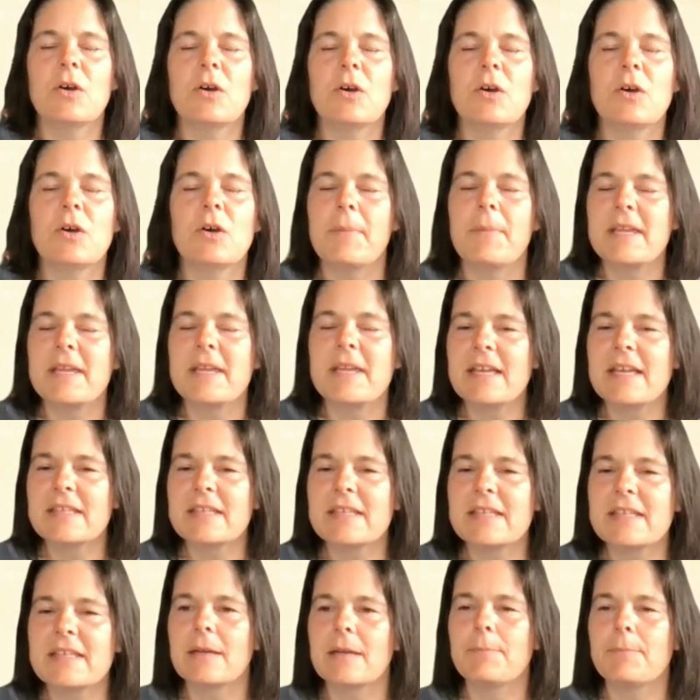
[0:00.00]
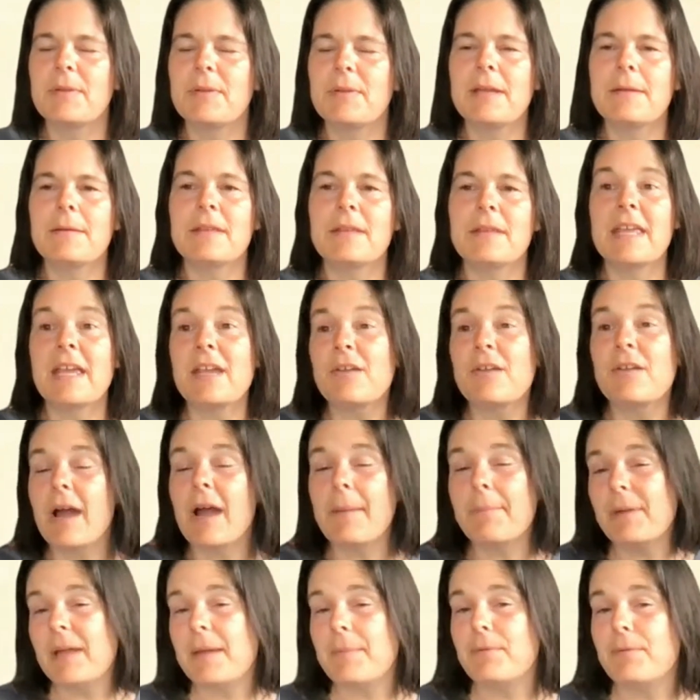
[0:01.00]
No, because they
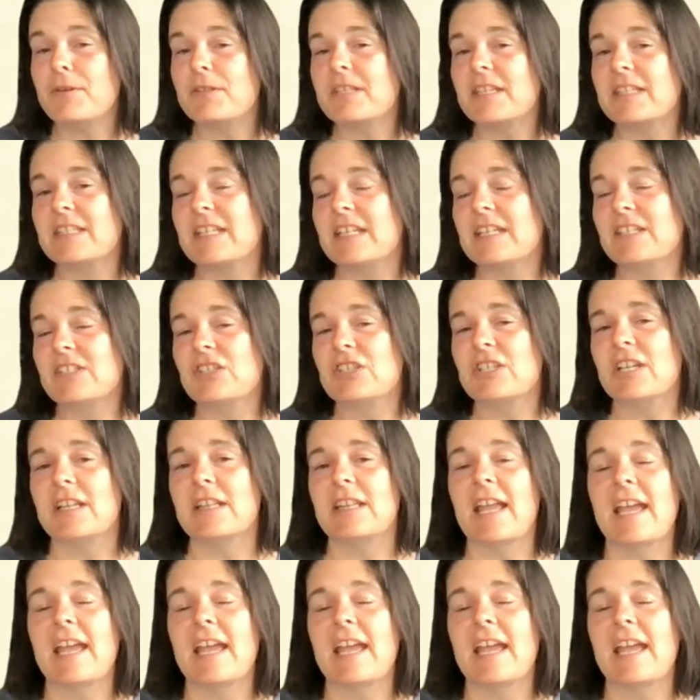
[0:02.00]
grab people's attention,